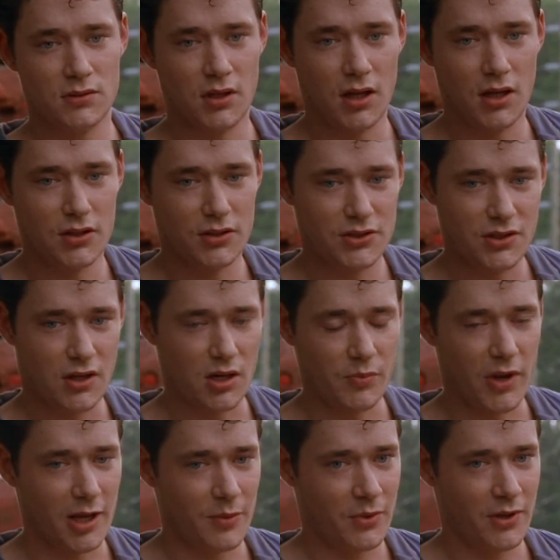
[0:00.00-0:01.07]
I've covered this in
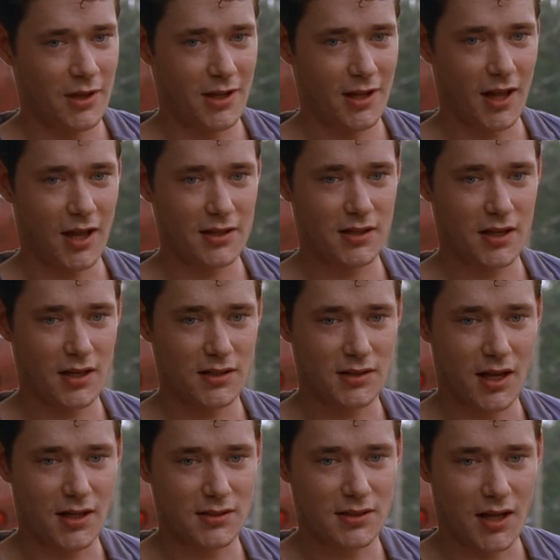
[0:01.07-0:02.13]
my Dallas analysis,
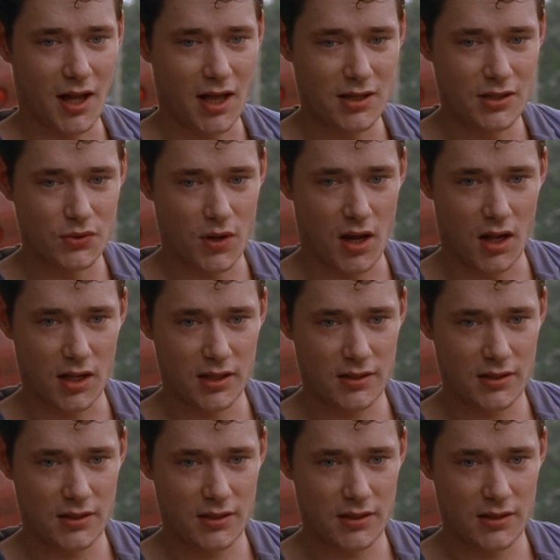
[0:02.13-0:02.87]
but in a good